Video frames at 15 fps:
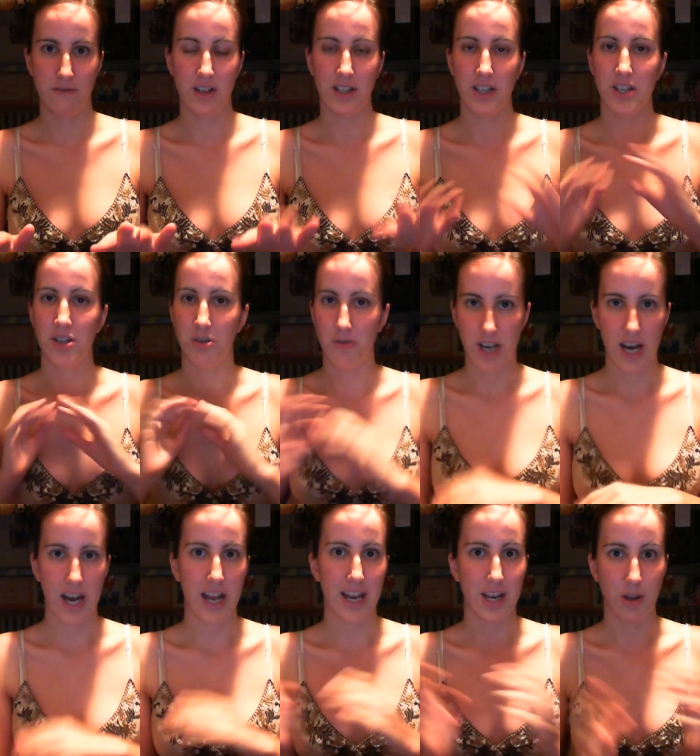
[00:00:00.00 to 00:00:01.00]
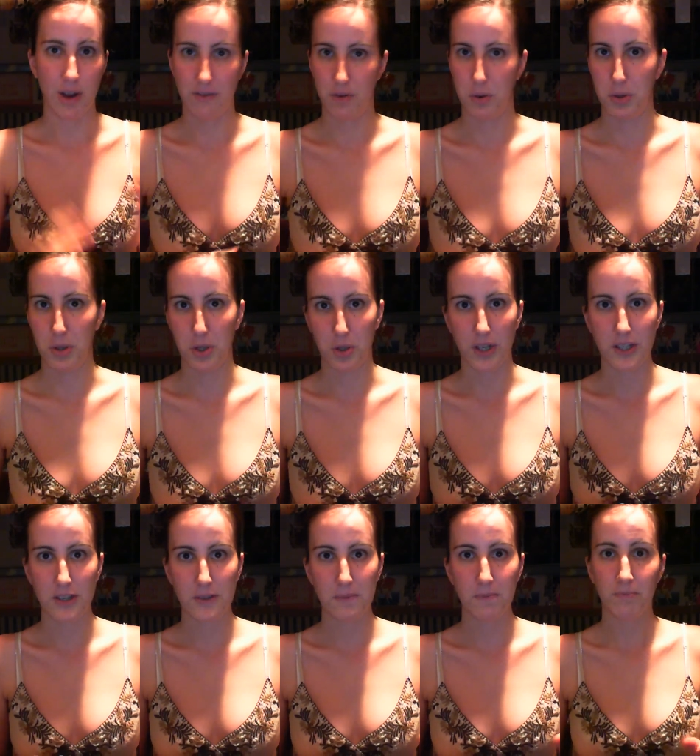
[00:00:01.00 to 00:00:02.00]
unless you die and you have no other
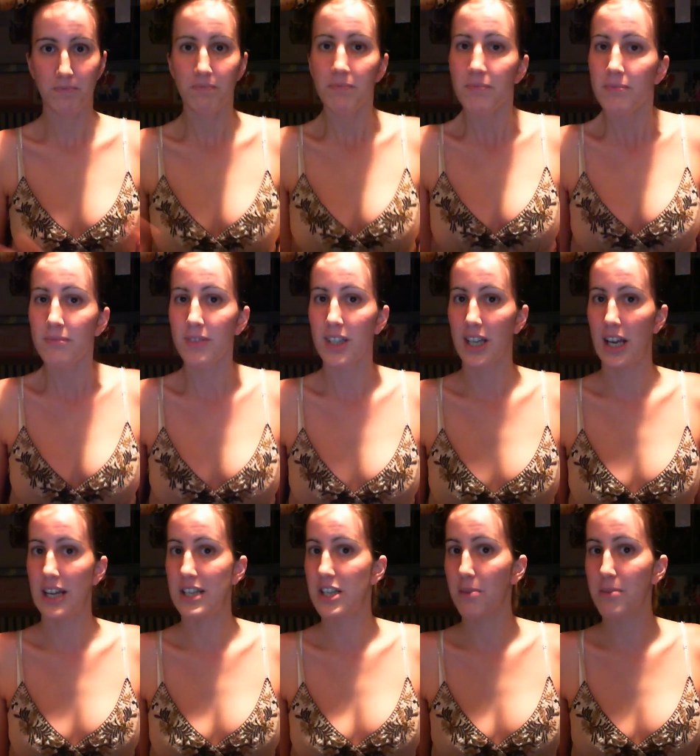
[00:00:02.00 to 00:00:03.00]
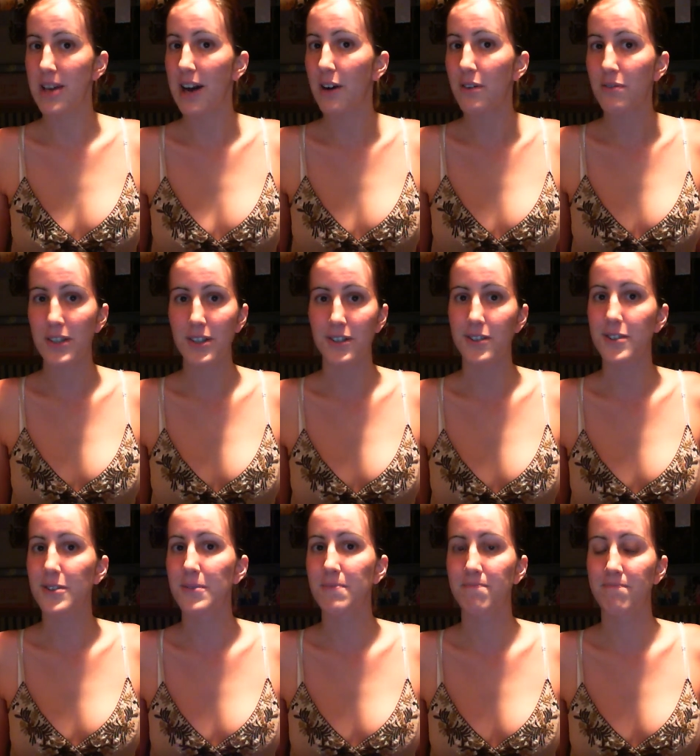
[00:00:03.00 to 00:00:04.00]
choice. And tell me how it feels.